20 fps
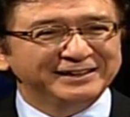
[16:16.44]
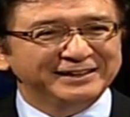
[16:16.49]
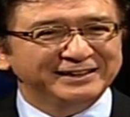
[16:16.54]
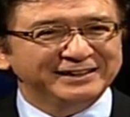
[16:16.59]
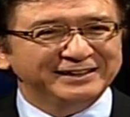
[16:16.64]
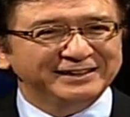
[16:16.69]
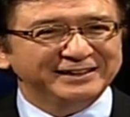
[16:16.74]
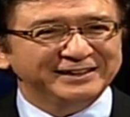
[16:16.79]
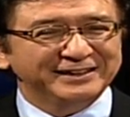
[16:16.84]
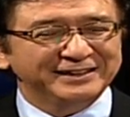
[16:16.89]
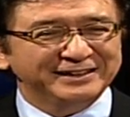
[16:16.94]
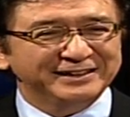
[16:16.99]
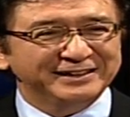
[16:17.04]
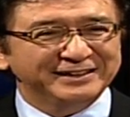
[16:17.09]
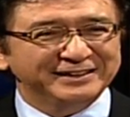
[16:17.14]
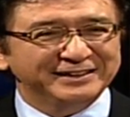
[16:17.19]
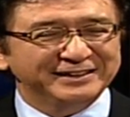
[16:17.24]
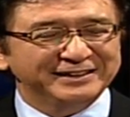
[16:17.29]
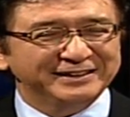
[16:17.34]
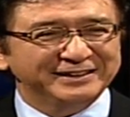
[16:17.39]
Uh,
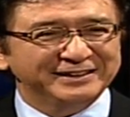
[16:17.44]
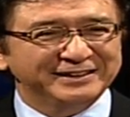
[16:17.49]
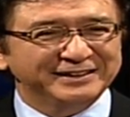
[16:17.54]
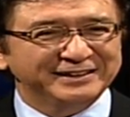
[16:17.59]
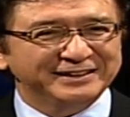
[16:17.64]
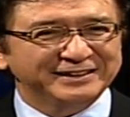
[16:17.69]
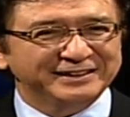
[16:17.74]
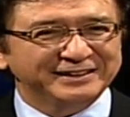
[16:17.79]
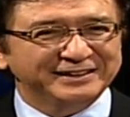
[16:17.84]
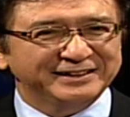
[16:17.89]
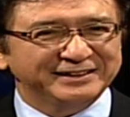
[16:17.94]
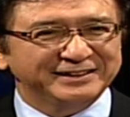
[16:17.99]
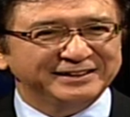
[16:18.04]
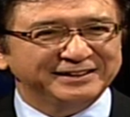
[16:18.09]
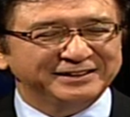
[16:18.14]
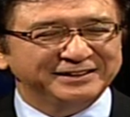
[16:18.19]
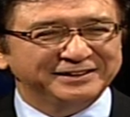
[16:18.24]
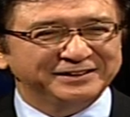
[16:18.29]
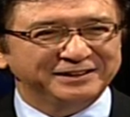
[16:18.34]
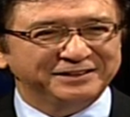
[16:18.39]
and
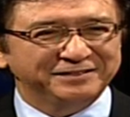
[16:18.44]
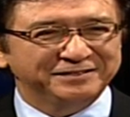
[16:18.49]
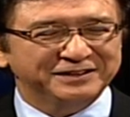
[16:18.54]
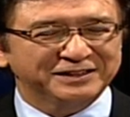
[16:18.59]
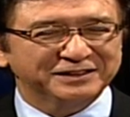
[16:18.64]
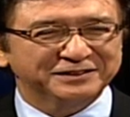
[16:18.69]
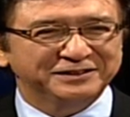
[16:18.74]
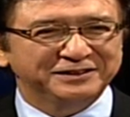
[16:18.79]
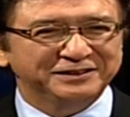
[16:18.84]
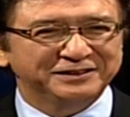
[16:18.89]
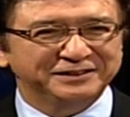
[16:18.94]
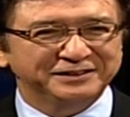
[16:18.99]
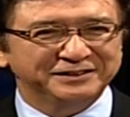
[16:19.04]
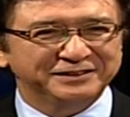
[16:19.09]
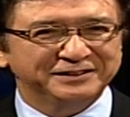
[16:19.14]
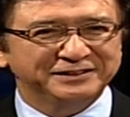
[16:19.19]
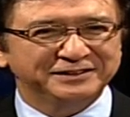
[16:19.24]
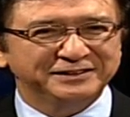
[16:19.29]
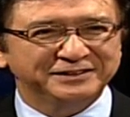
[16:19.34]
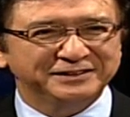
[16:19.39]
in fact,
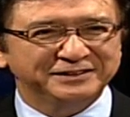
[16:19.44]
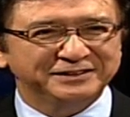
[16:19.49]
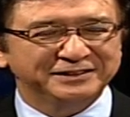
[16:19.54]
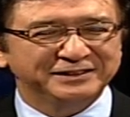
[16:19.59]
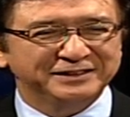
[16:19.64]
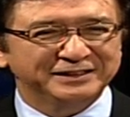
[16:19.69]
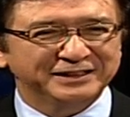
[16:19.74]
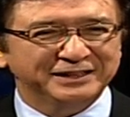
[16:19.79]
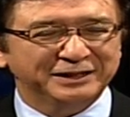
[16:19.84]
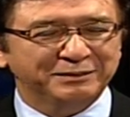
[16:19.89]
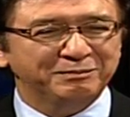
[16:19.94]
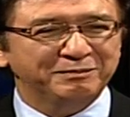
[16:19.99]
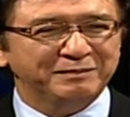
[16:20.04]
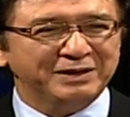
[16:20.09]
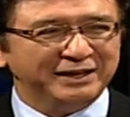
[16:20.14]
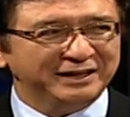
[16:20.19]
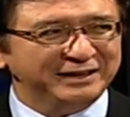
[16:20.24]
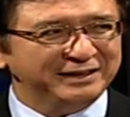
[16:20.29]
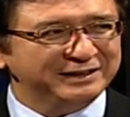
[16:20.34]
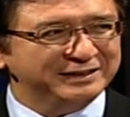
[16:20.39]
in
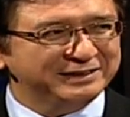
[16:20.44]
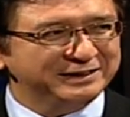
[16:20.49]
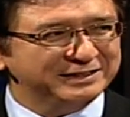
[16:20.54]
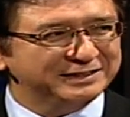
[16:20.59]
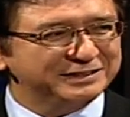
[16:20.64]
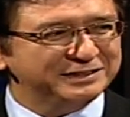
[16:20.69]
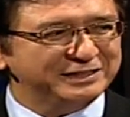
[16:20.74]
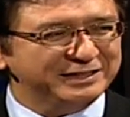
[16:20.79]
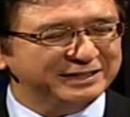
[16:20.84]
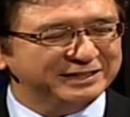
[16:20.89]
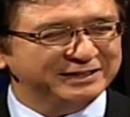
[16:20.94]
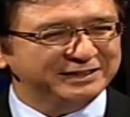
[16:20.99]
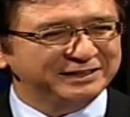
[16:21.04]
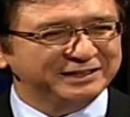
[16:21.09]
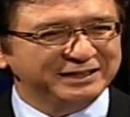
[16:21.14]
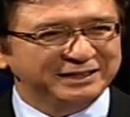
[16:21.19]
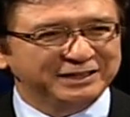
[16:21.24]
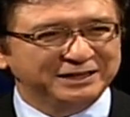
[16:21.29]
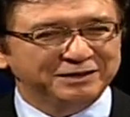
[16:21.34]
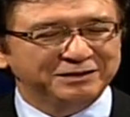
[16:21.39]
May this year,
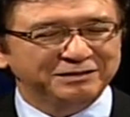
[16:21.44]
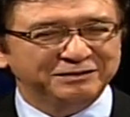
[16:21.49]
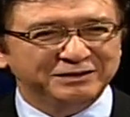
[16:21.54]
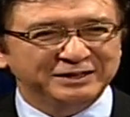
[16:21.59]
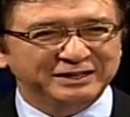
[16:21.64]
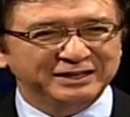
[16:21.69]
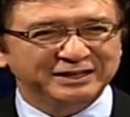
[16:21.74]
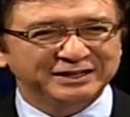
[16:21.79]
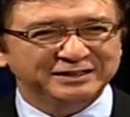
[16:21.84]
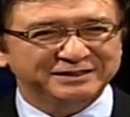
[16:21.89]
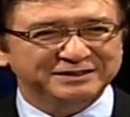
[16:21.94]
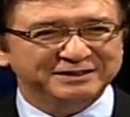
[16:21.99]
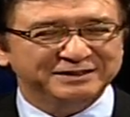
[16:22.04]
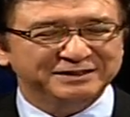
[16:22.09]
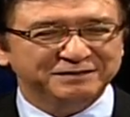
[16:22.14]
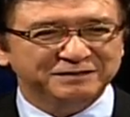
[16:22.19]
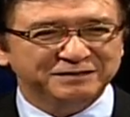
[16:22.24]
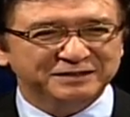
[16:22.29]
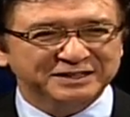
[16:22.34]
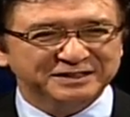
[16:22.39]
we had the
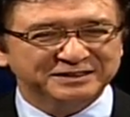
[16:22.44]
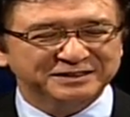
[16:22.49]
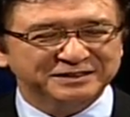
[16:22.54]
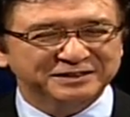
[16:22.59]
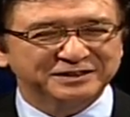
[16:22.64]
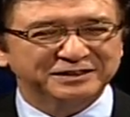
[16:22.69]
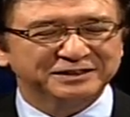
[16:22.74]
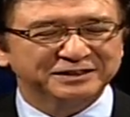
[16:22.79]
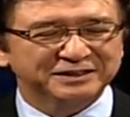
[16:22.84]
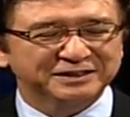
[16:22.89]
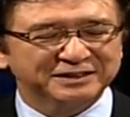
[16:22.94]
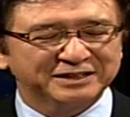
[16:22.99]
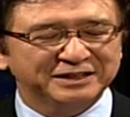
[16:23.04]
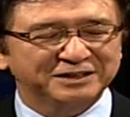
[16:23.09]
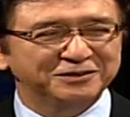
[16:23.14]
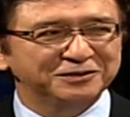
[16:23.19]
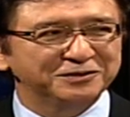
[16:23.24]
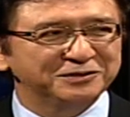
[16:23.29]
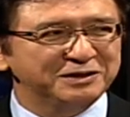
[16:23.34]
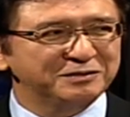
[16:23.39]
first
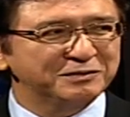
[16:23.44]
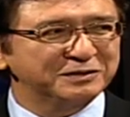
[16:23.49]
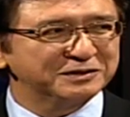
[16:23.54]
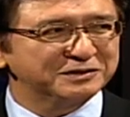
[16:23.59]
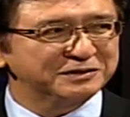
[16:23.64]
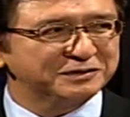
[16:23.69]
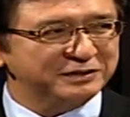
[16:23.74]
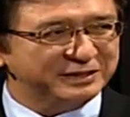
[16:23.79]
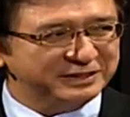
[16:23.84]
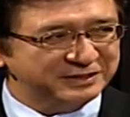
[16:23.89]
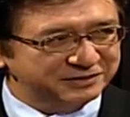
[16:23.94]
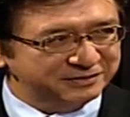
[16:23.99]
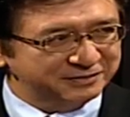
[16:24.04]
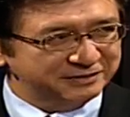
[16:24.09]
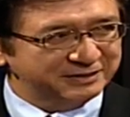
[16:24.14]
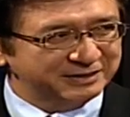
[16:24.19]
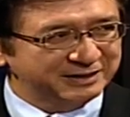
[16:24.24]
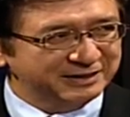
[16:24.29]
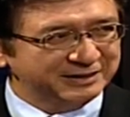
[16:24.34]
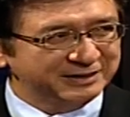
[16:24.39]
Kendo demonstration
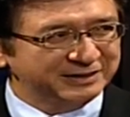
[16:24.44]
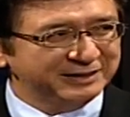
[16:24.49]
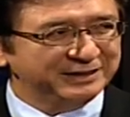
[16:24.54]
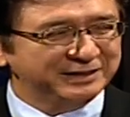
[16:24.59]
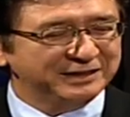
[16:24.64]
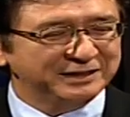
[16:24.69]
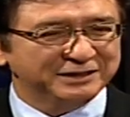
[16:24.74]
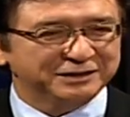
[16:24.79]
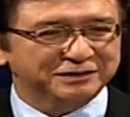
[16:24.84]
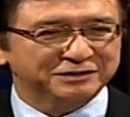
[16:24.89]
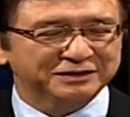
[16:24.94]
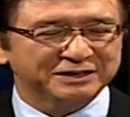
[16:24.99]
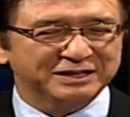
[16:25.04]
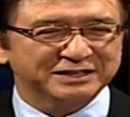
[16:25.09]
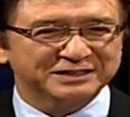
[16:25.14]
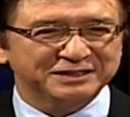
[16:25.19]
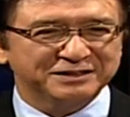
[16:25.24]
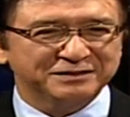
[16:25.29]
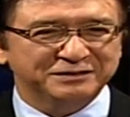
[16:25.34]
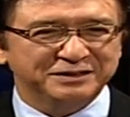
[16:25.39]

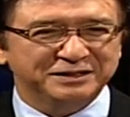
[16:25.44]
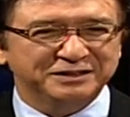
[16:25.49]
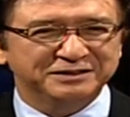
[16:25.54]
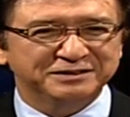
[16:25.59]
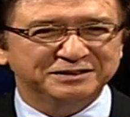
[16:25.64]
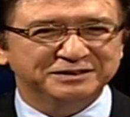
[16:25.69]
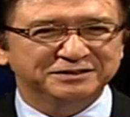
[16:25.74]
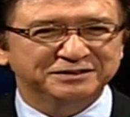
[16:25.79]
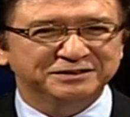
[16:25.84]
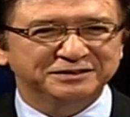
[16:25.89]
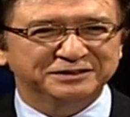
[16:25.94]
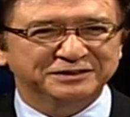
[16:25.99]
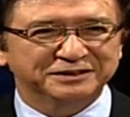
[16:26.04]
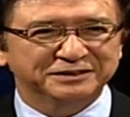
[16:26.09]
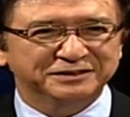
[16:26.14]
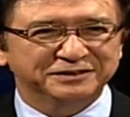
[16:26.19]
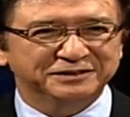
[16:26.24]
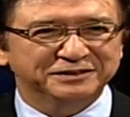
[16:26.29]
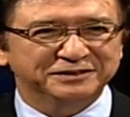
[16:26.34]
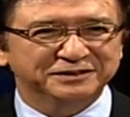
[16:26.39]
together with
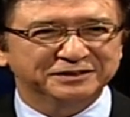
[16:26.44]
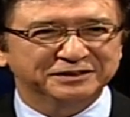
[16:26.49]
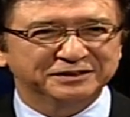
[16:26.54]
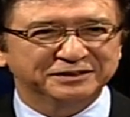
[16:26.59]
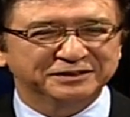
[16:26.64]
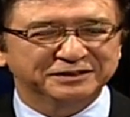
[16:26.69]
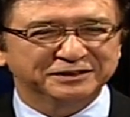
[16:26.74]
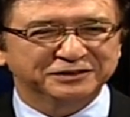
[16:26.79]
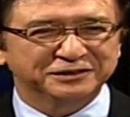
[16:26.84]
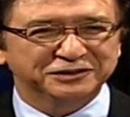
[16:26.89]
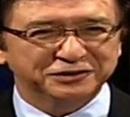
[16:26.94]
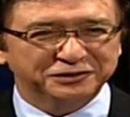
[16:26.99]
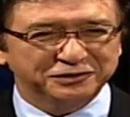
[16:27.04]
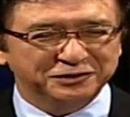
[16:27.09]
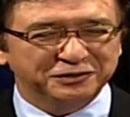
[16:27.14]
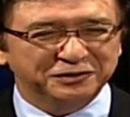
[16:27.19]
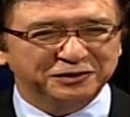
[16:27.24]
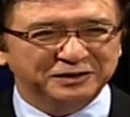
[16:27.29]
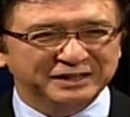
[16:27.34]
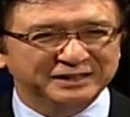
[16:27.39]
uh, uh,
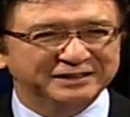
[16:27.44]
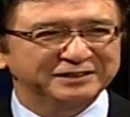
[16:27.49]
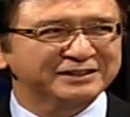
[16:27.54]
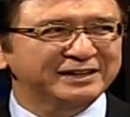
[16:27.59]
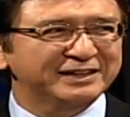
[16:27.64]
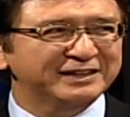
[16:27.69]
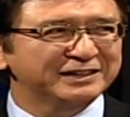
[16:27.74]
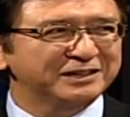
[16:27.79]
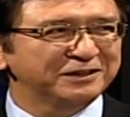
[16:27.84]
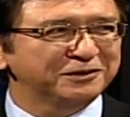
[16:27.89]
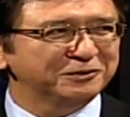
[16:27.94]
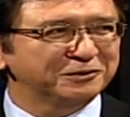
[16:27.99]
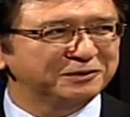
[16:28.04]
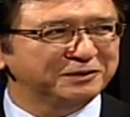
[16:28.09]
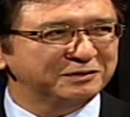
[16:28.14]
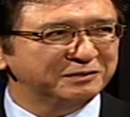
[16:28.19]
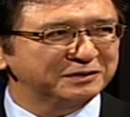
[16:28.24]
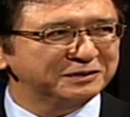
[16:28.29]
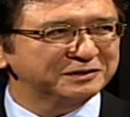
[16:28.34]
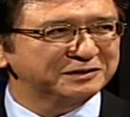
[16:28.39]
Judo and karate
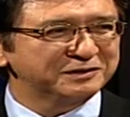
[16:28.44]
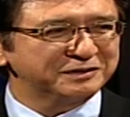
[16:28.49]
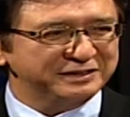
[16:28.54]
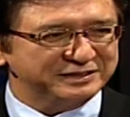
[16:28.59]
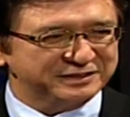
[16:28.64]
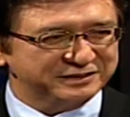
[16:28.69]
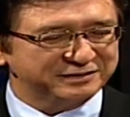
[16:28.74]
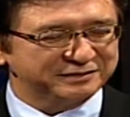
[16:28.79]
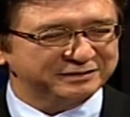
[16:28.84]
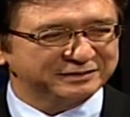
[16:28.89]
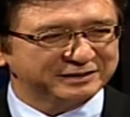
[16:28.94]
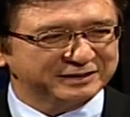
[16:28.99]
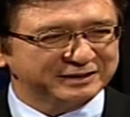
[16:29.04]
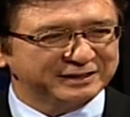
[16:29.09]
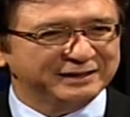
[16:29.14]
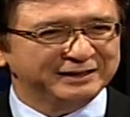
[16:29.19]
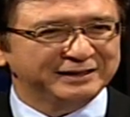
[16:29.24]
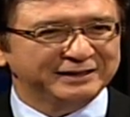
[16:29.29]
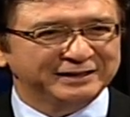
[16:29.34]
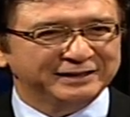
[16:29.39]
demonstration.
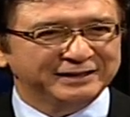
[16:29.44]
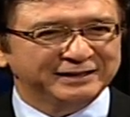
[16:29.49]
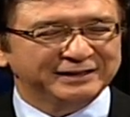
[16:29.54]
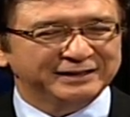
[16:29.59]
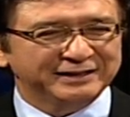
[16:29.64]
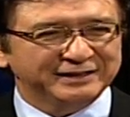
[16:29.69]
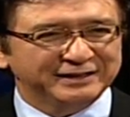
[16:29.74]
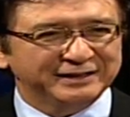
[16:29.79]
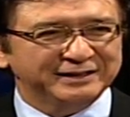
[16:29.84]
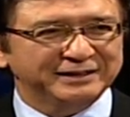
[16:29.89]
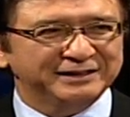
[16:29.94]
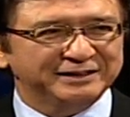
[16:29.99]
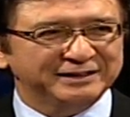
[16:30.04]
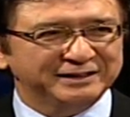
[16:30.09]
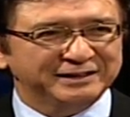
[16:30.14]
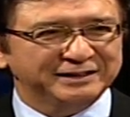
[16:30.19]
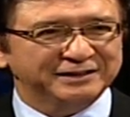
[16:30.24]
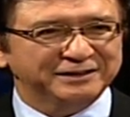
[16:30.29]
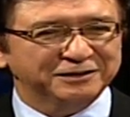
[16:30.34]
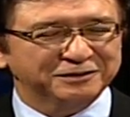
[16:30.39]
Okay.
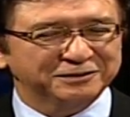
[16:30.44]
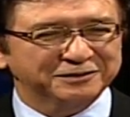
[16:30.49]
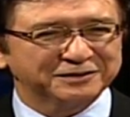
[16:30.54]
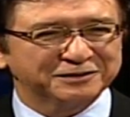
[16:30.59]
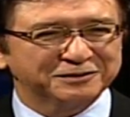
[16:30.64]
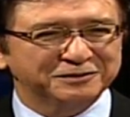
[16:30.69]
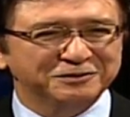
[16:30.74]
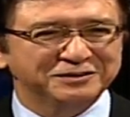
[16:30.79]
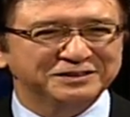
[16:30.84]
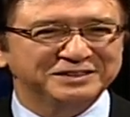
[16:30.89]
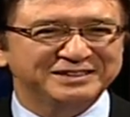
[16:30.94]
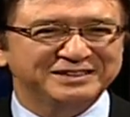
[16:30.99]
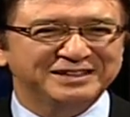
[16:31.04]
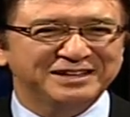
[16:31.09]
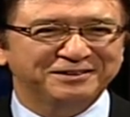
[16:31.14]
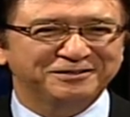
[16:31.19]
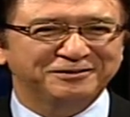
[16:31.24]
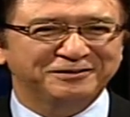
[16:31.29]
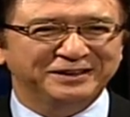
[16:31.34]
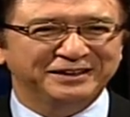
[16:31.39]
Uh,
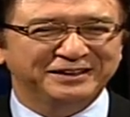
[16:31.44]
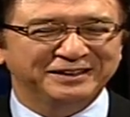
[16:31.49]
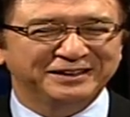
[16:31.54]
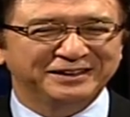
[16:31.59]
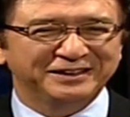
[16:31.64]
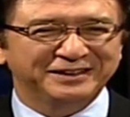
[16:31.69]
coincidentally,